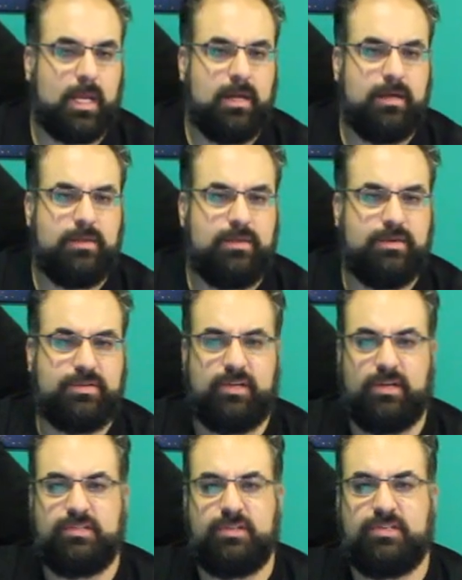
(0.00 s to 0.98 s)
There's
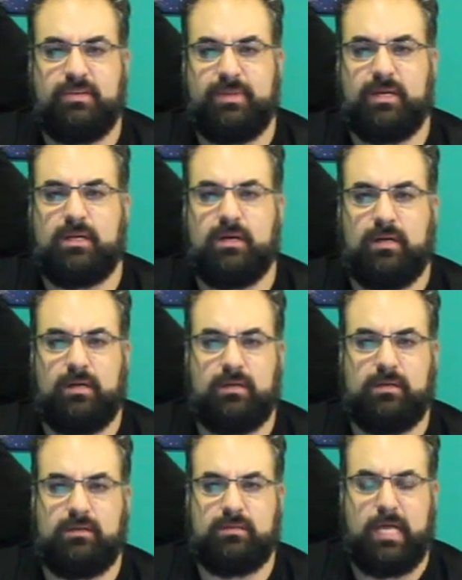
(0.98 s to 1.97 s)
also something
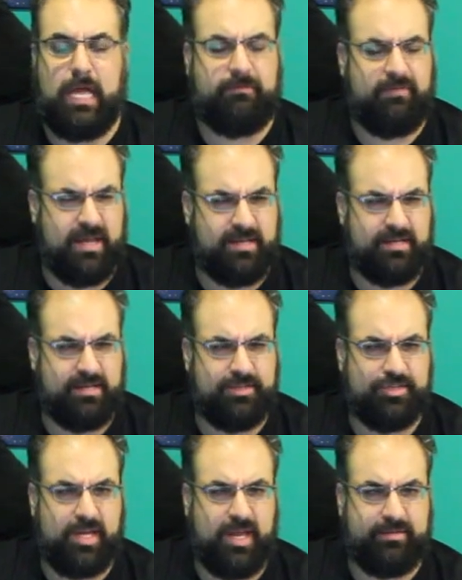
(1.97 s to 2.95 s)
called advantage
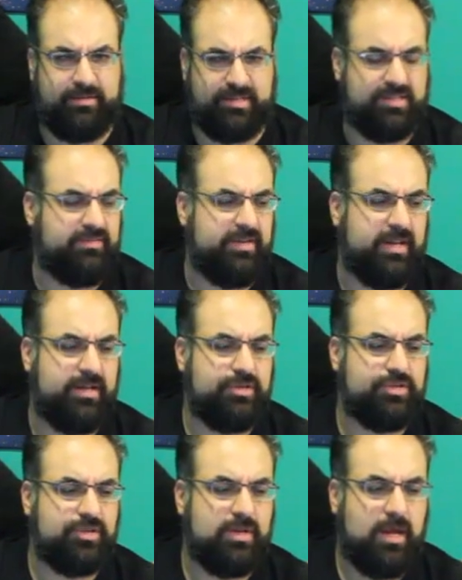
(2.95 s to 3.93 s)
and disadvantage.
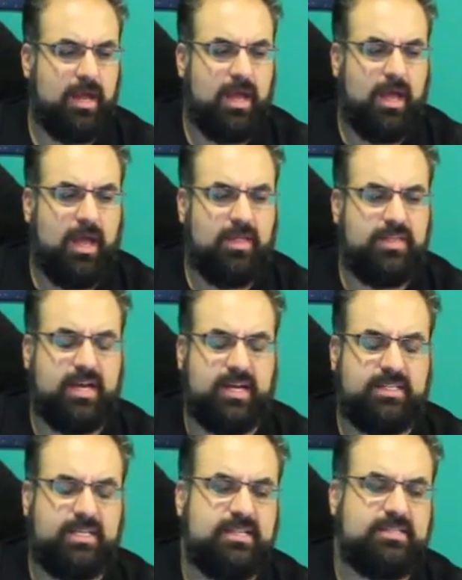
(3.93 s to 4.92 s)
The
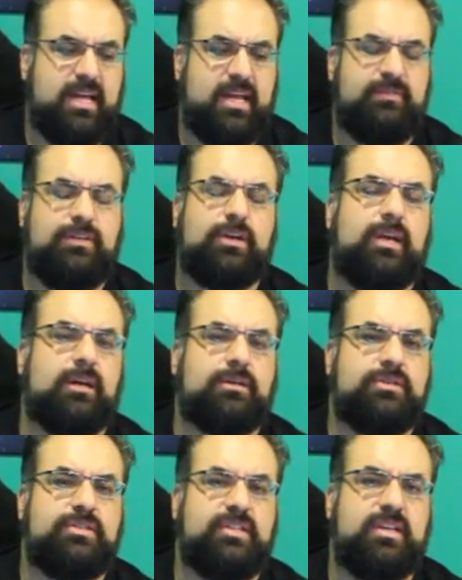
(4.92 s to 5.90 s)
idea is that if your character
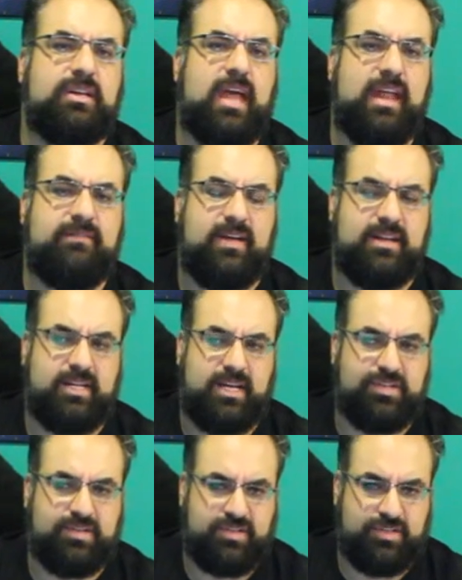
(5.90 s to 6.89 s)
is in an advantageous
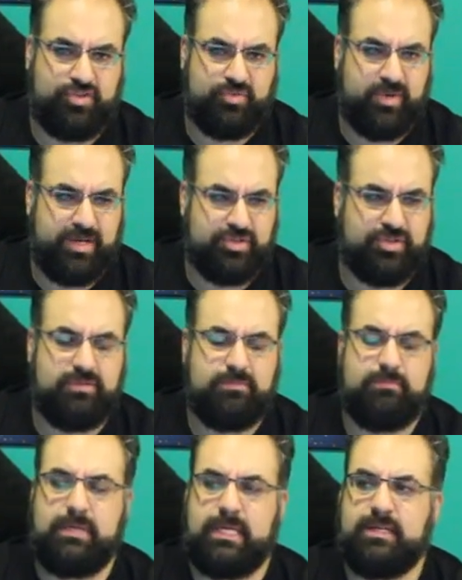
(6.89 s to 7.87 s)
situation,
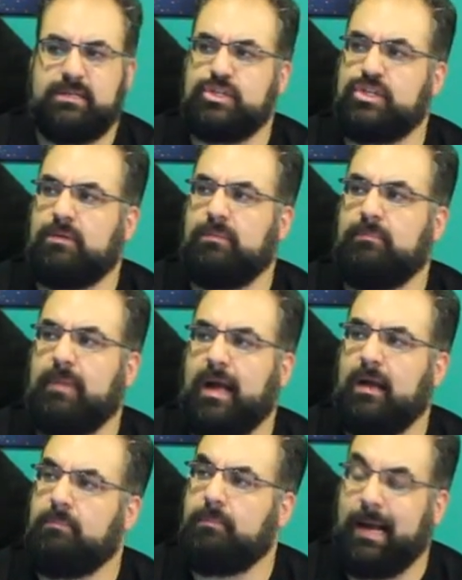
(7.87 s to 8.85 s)
be it determined by
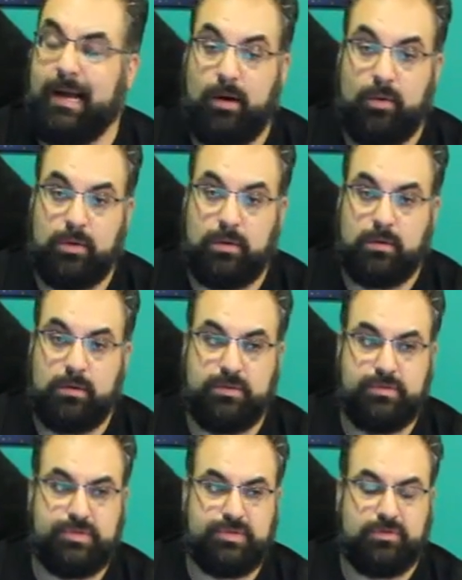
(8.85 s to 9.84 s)

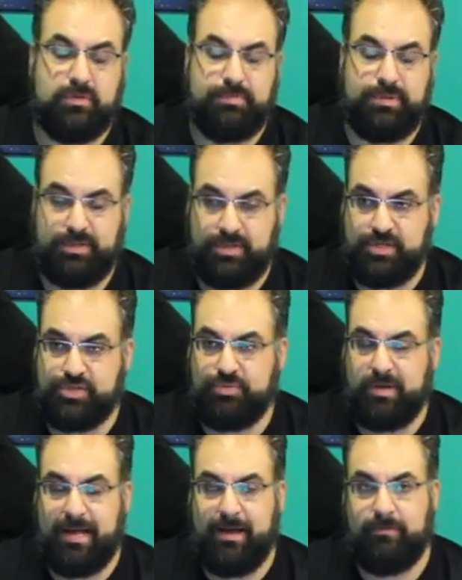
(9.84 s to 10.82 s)
powers or abilities you
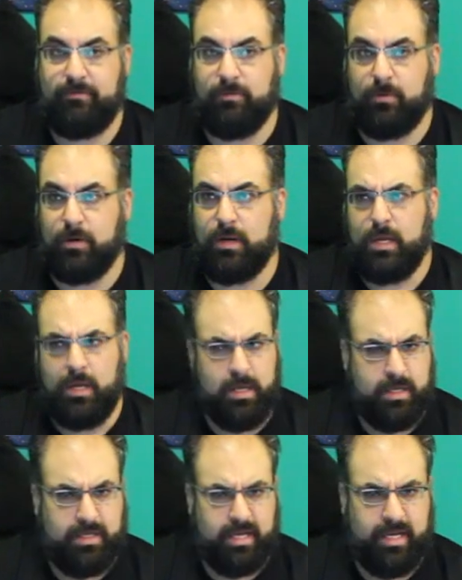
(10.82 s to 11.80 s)
have or
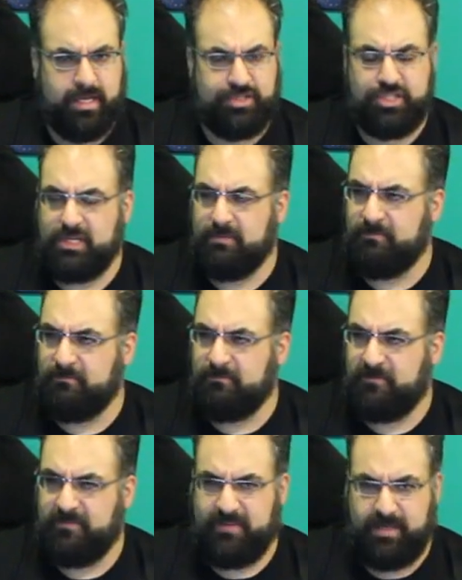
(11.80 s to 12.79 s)
GM
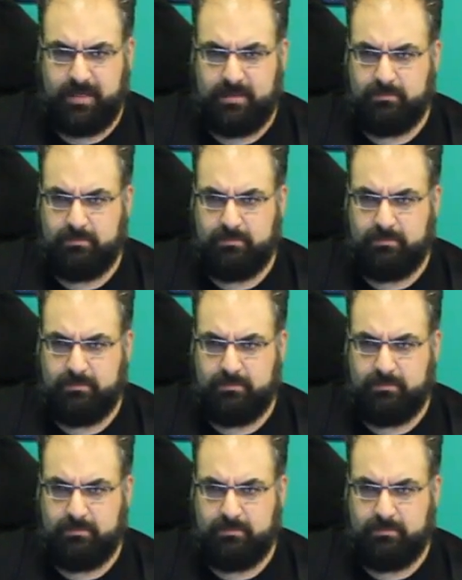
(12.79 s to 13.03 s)
fiat,